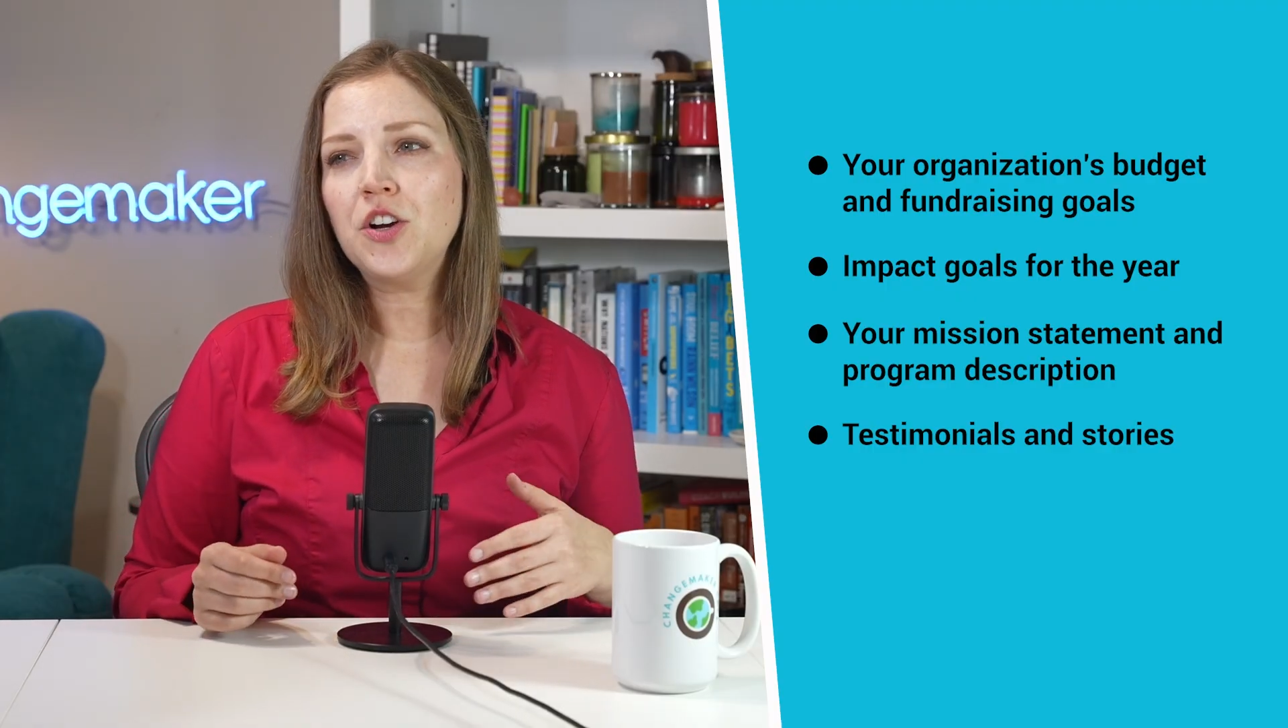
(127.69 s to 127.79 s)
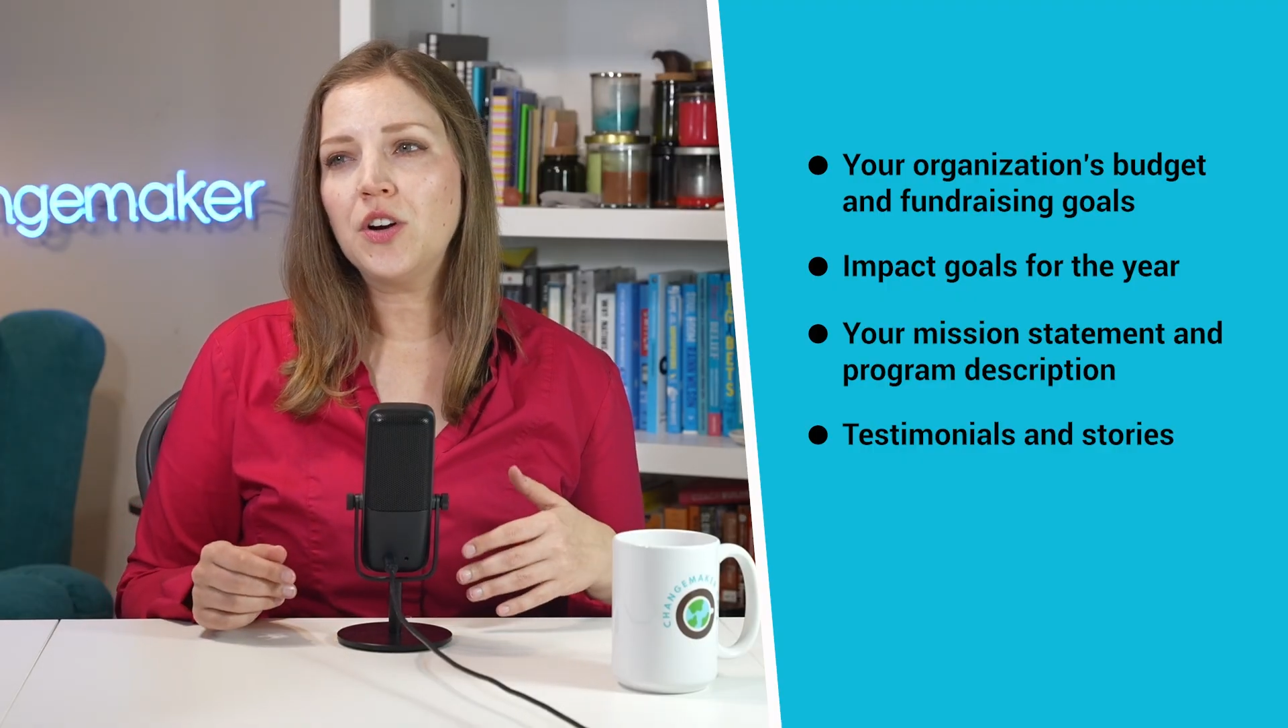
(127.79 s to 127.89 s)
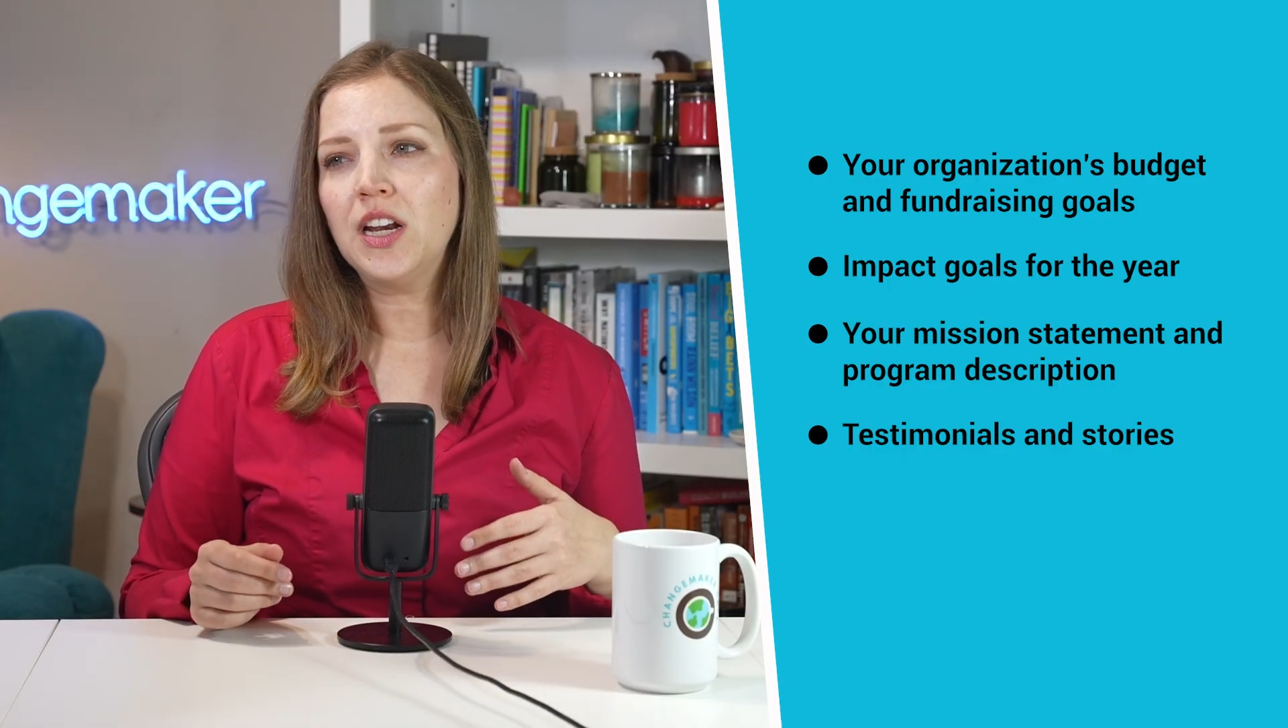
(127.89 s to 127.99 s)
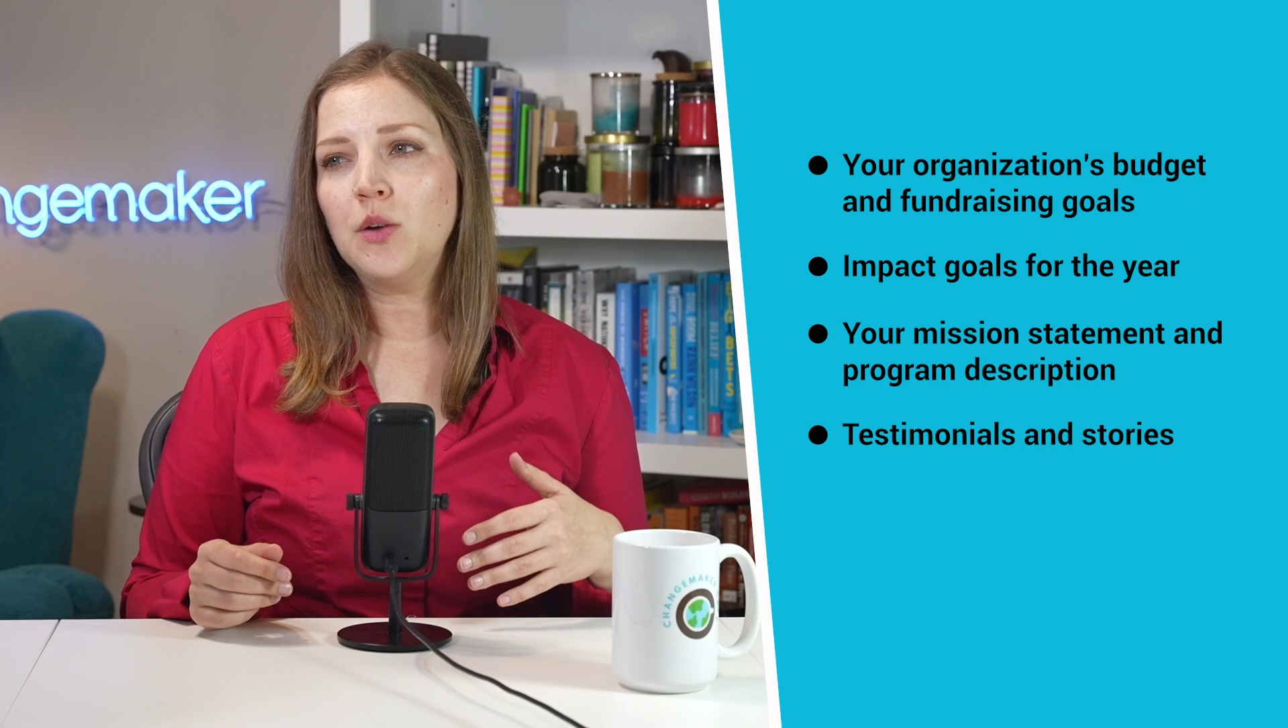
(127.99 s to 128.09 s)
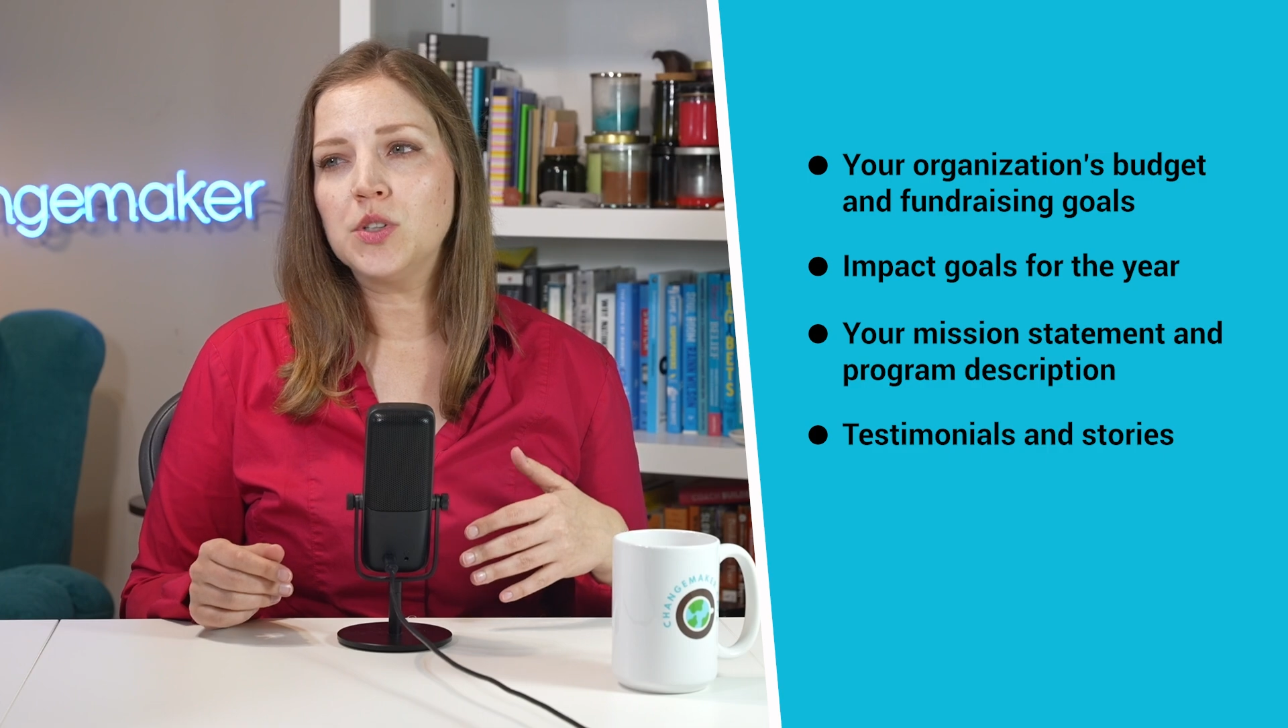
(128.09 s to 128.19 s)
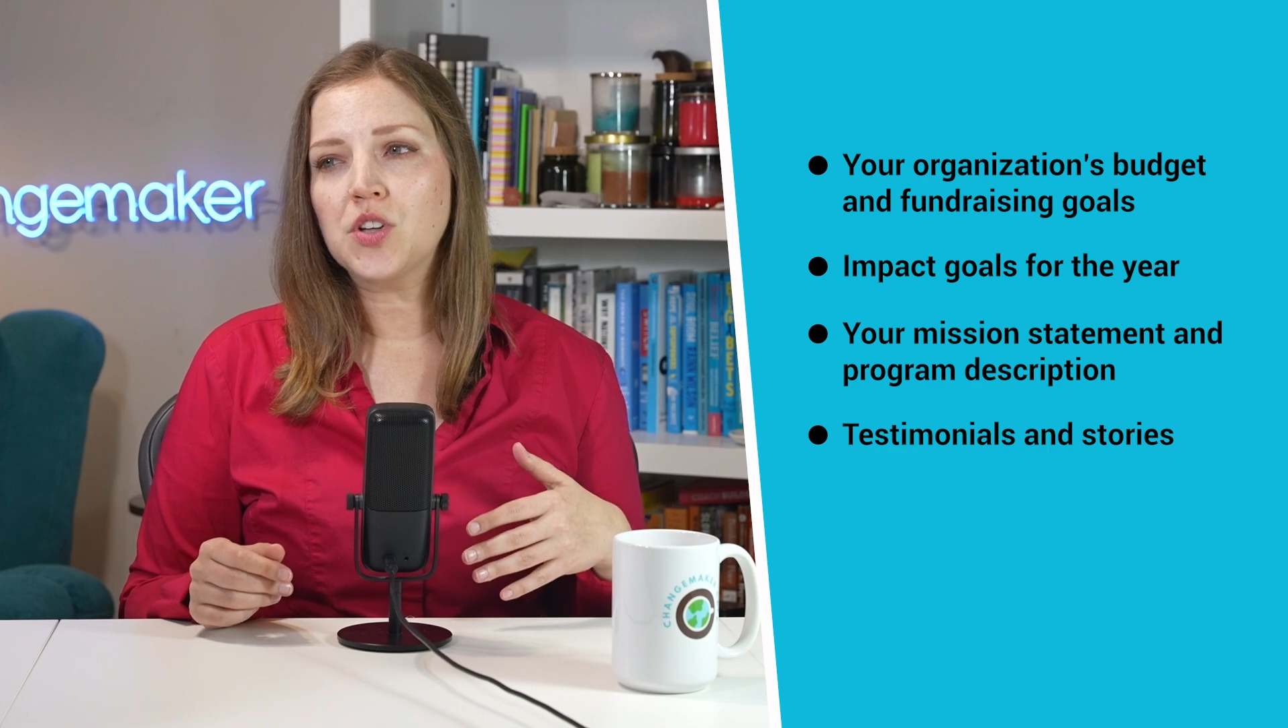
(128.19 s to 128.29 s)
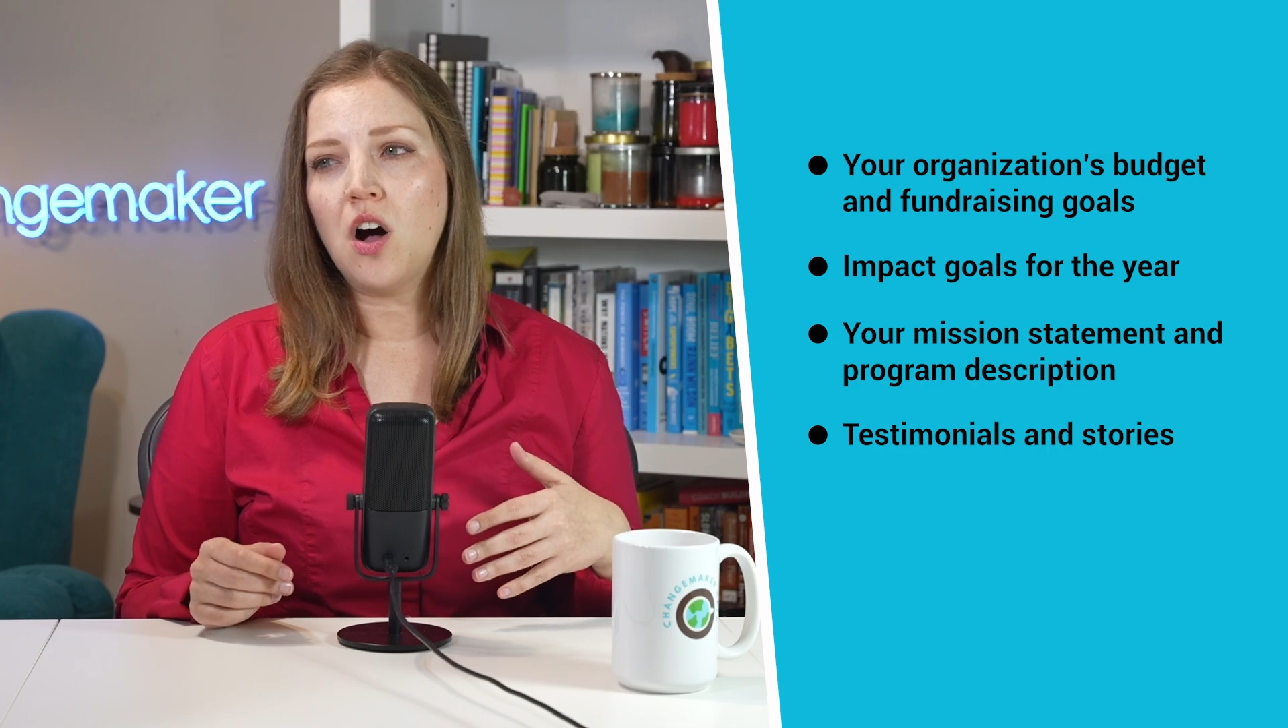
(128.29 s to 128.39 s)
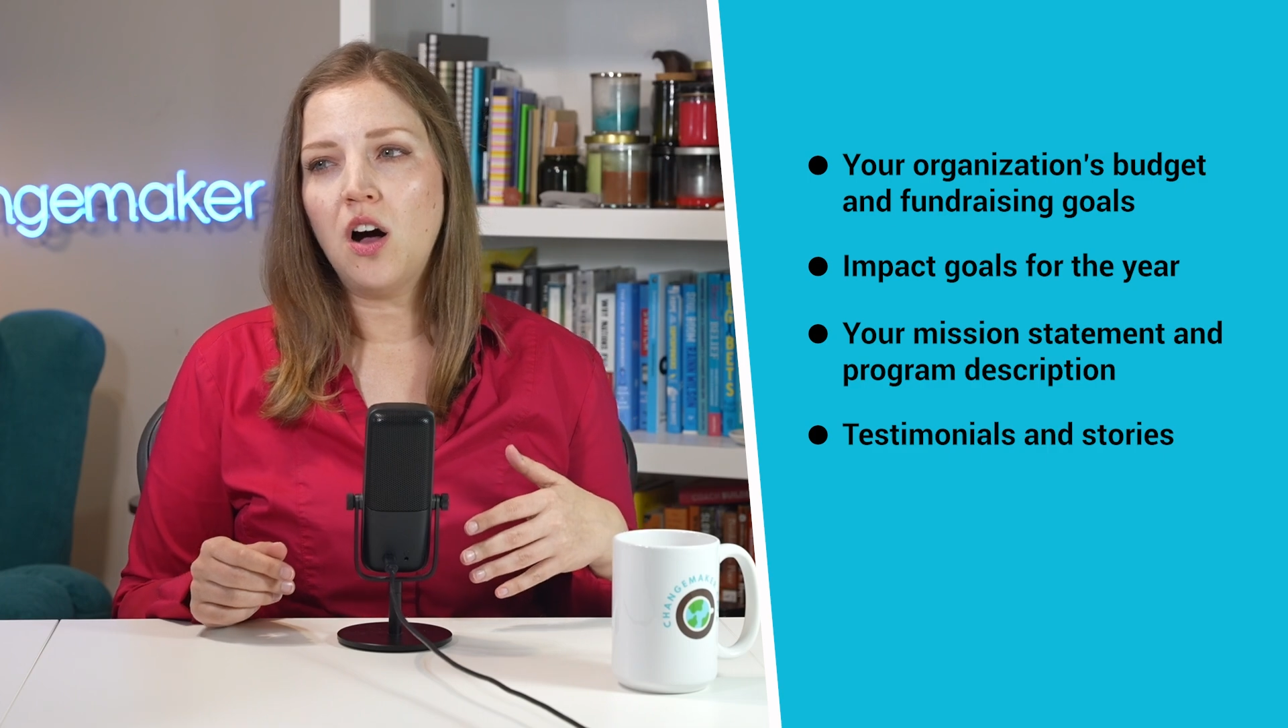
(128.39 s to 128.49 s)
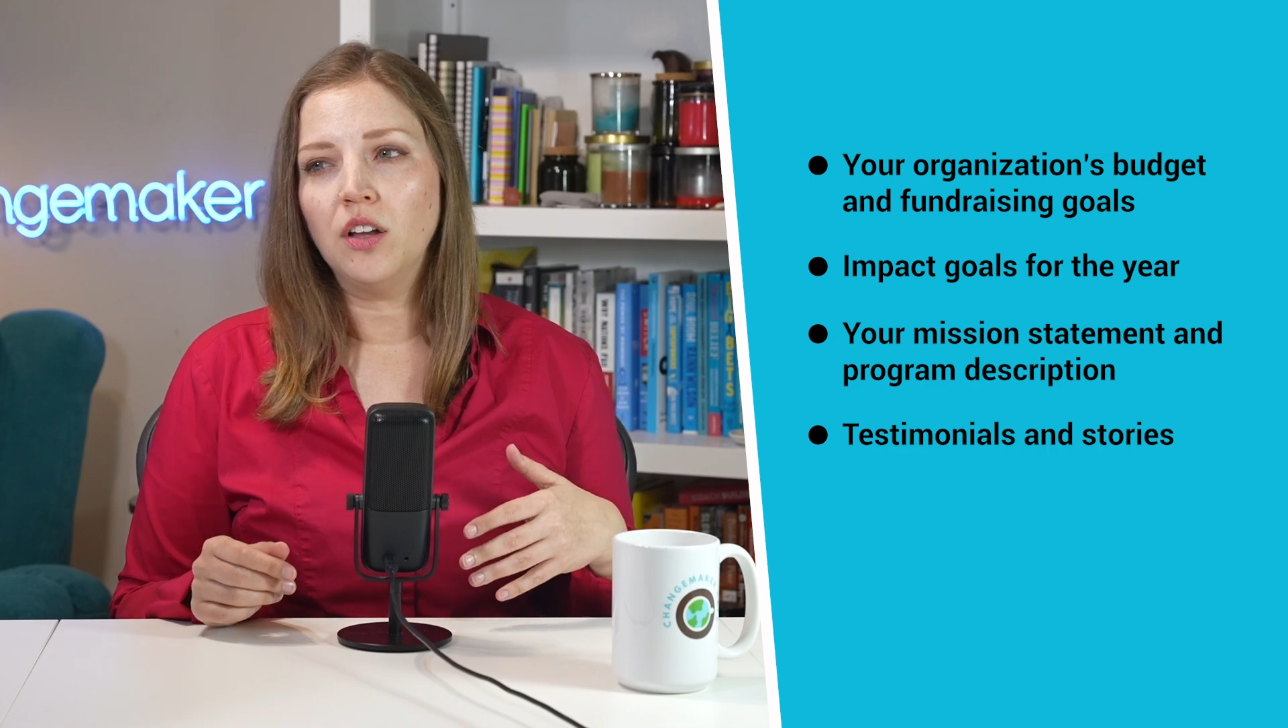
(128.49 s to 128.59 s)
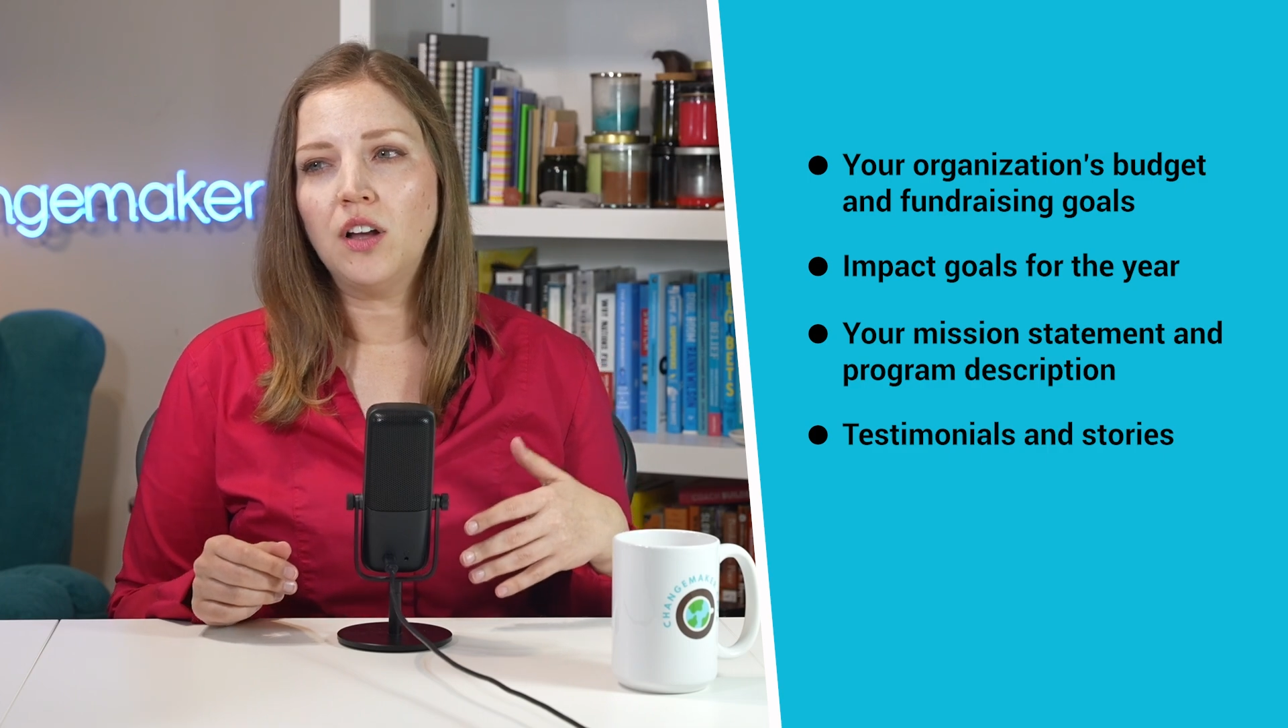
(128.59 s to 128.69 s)
creating what's
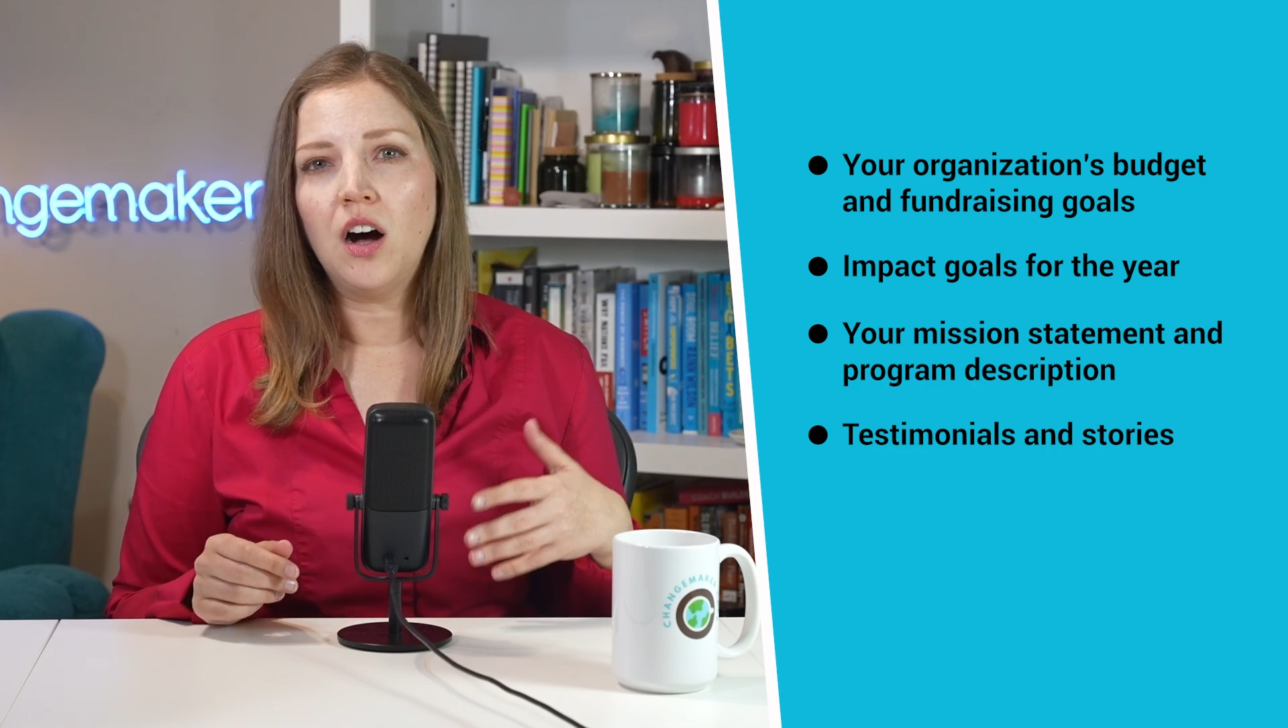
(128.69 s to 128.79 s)
called